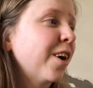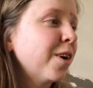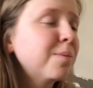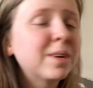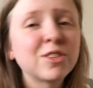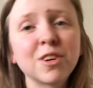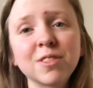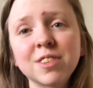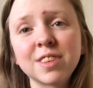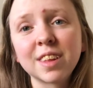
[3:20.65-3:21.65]
on my
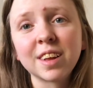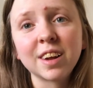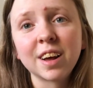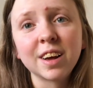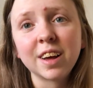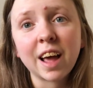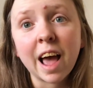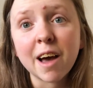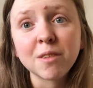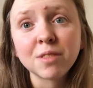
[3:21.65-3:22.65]
shelves that
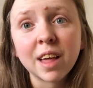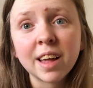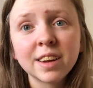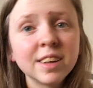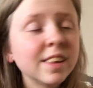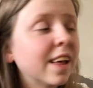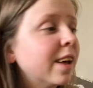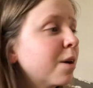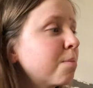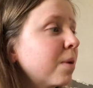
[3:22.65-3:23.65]
have that in
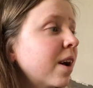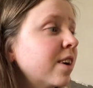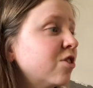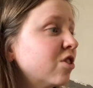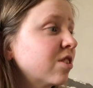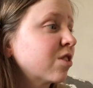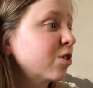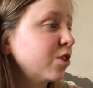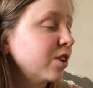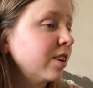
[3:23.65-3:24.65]
there, but I just
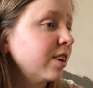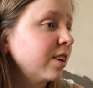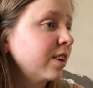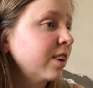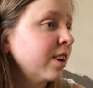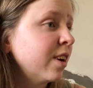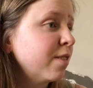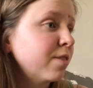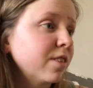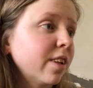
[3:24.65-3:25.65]
couldn't
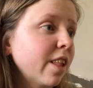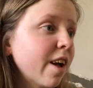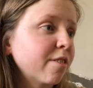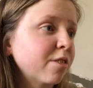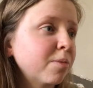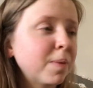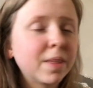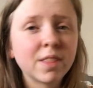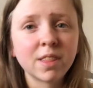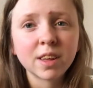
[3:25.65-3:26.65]
for the life of me
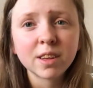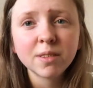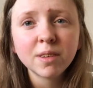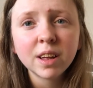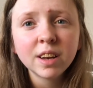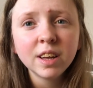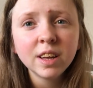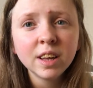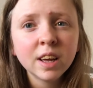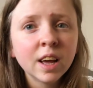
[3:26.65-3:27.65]
think of any.